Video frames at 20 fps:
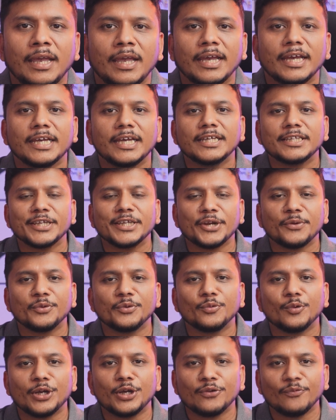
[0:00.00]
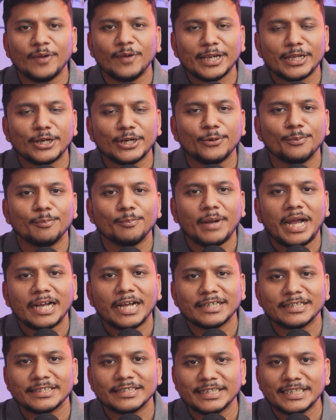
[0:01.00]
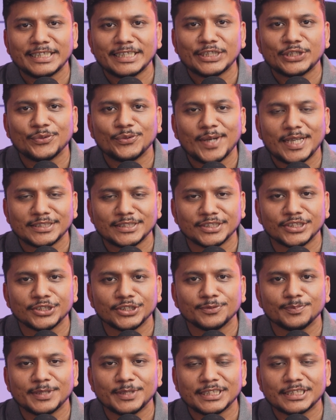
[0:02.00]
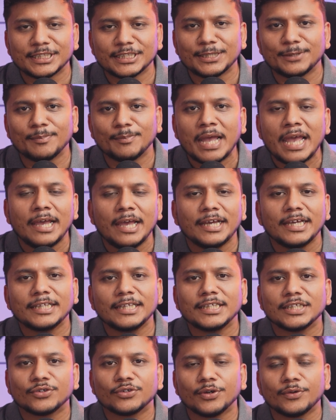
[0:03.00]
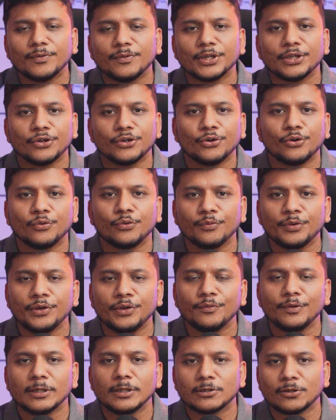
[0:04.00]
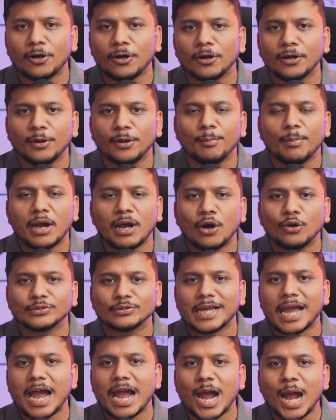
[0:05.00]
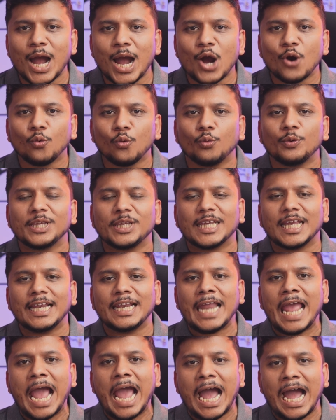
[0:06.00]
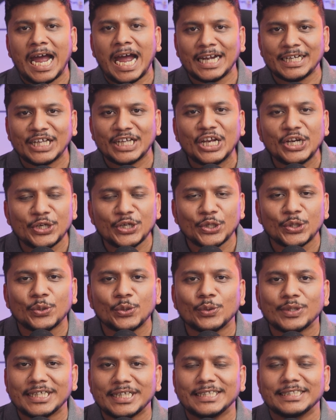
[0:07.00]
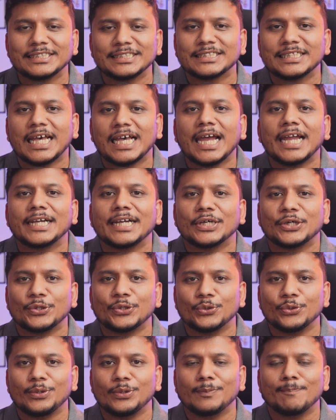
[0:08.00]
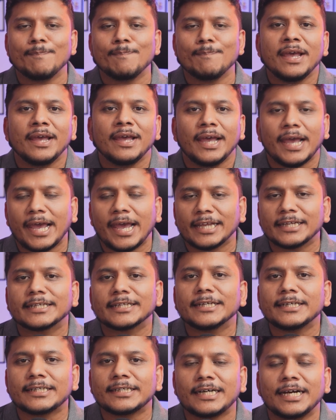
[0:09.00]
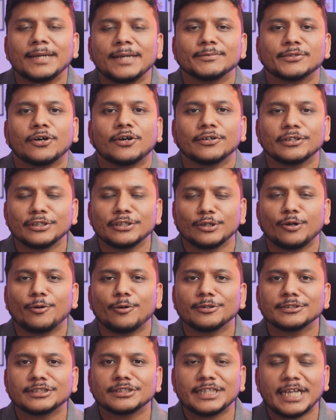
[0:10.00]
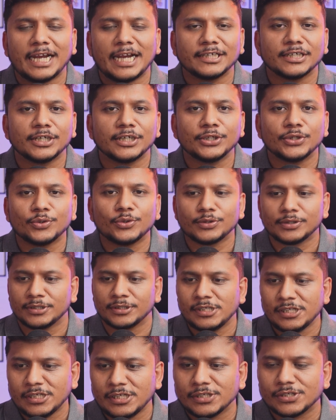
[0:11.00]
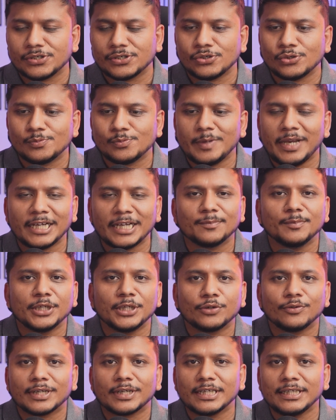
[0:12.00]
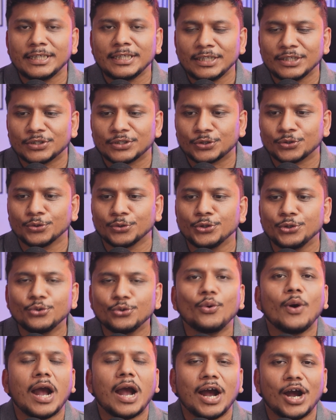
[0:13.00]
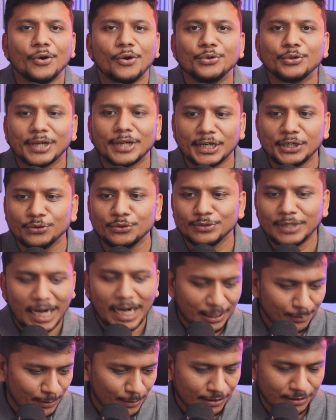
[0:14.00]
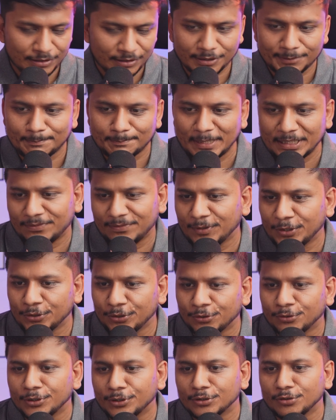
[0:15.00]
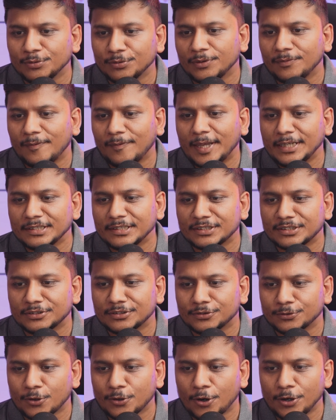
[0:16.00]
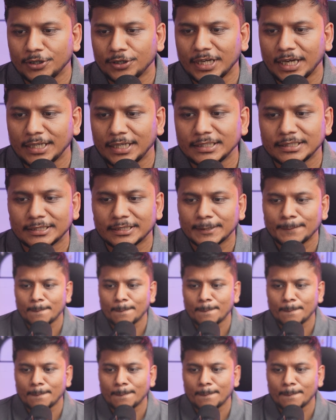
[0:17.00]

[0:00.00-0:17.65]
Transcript: Hey there everyone, welcome back again to Engineering Pritam. In this quick video, we will talk about how we can add note inside hole. And here I am talking about standard note. So let me quickly show you how you can do that because this video going to be very short guys.